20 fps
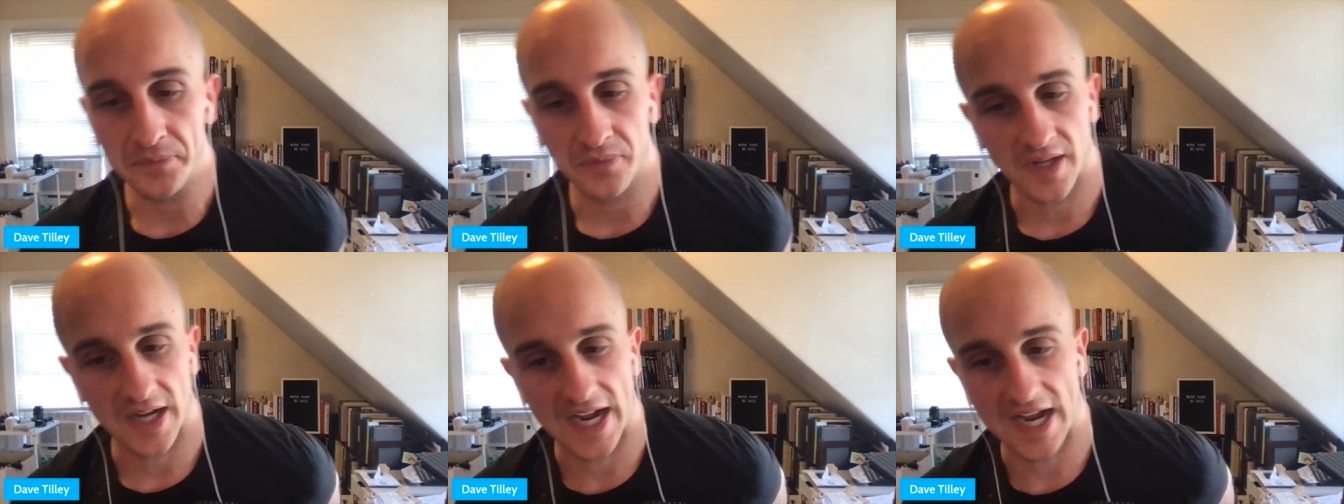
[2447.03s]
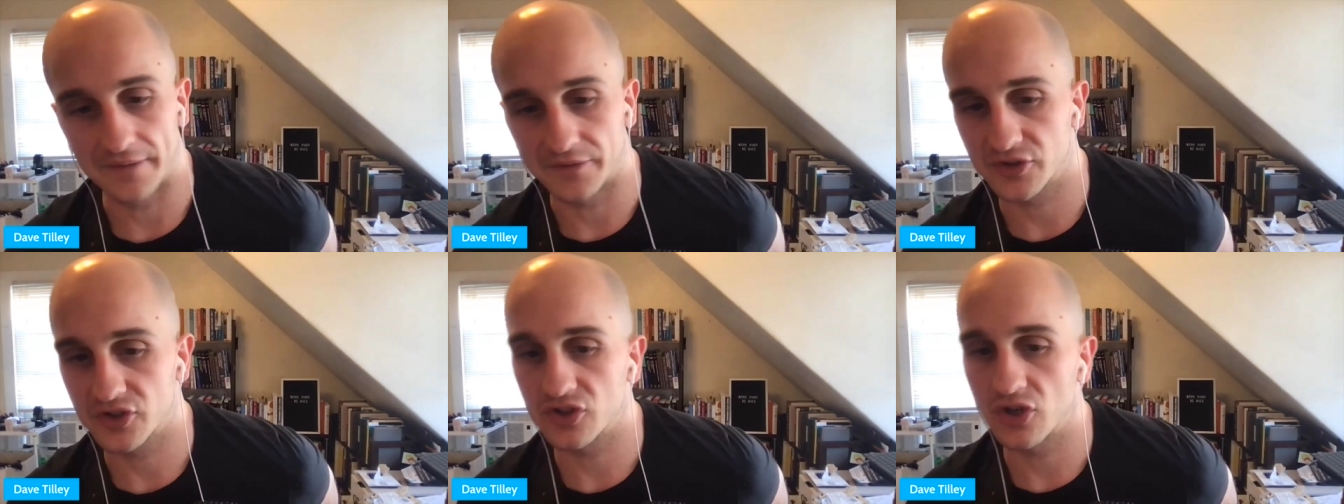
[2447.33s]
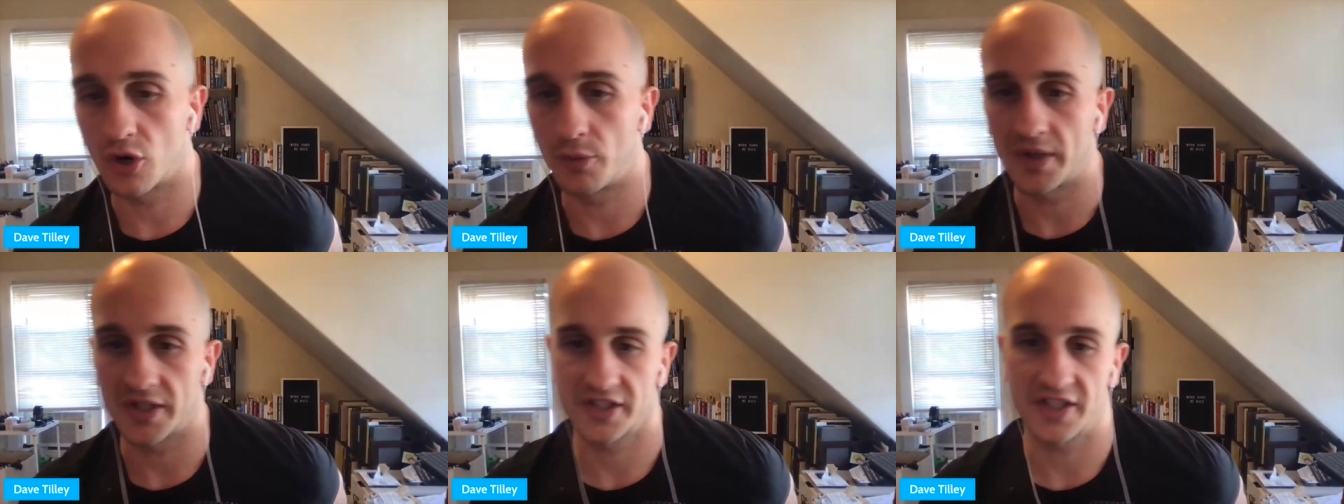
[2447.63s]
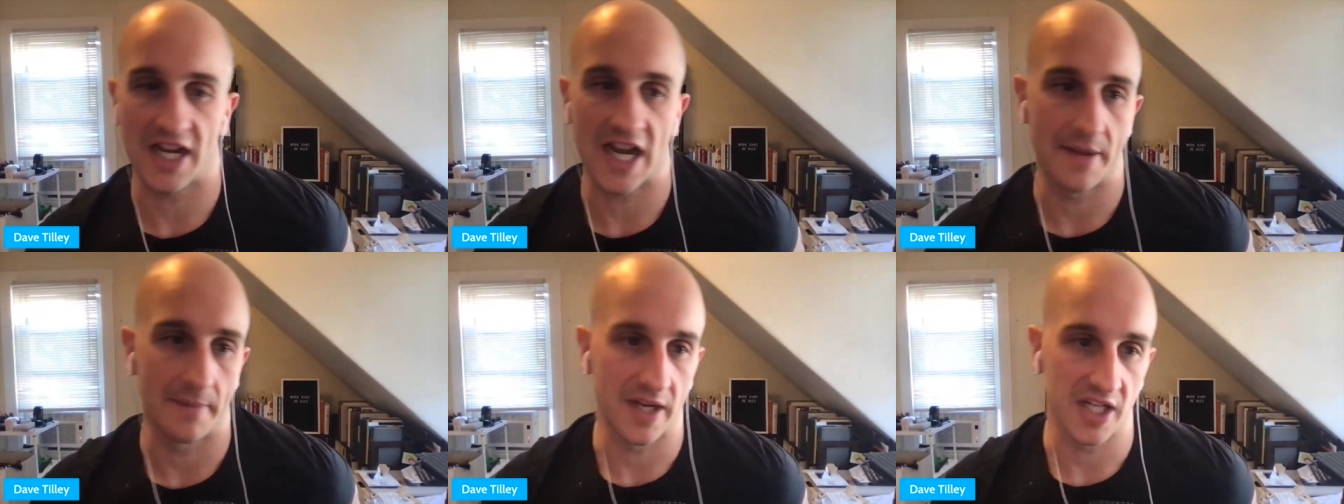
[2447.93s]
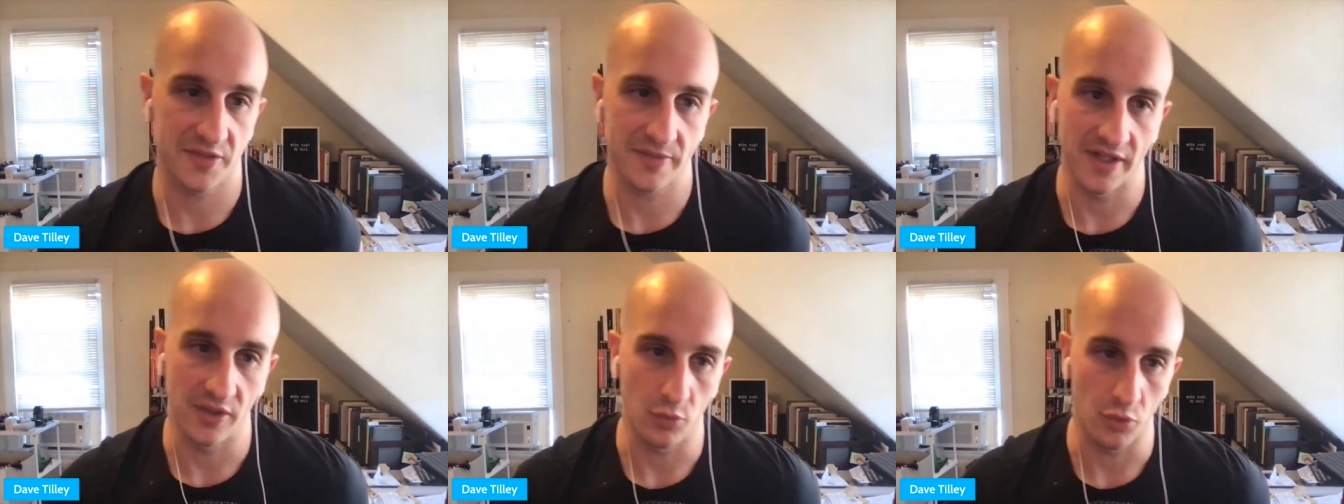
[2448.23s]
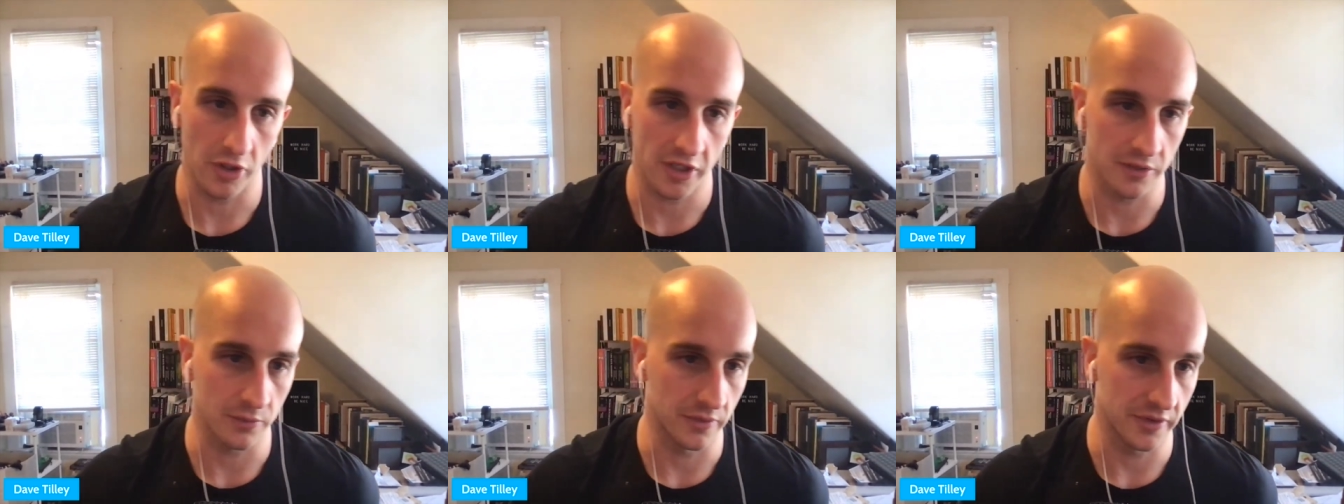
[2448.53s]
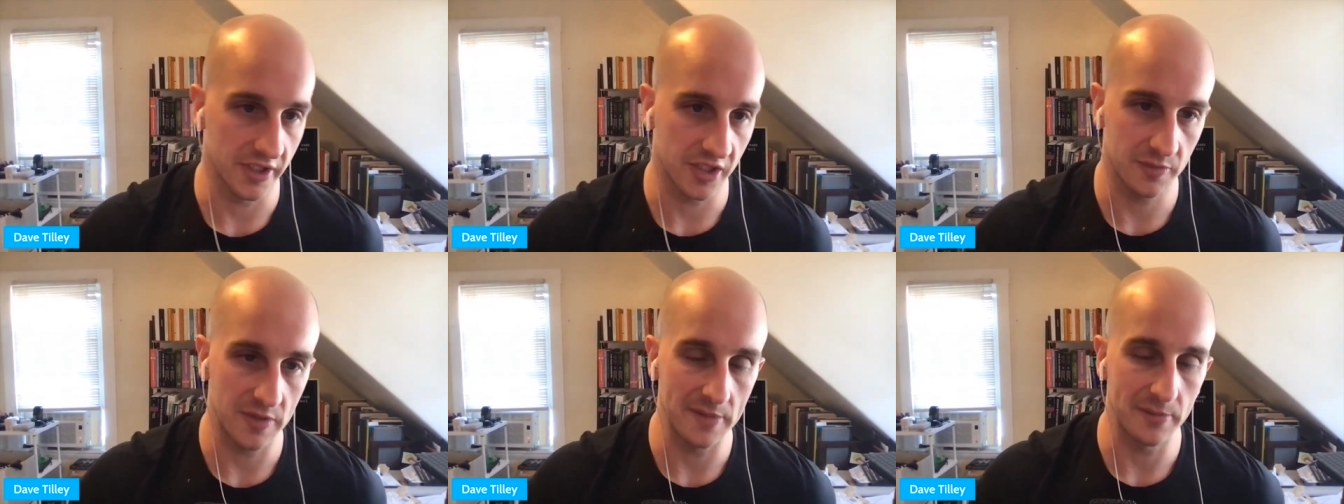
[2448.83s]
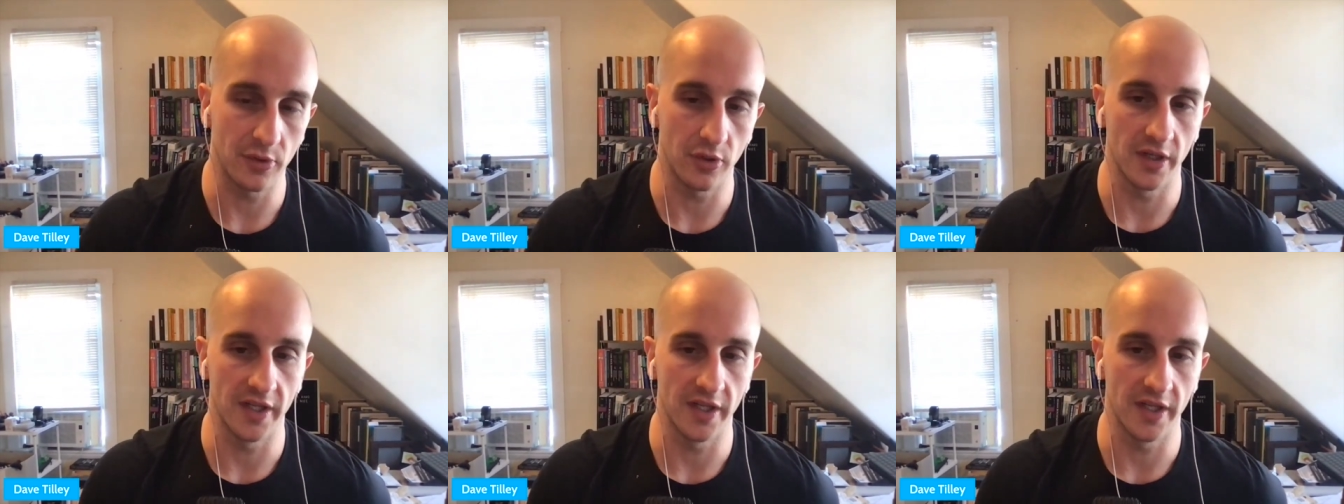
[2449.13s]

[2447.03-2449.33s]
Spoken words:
I have so much time I spend working with these people,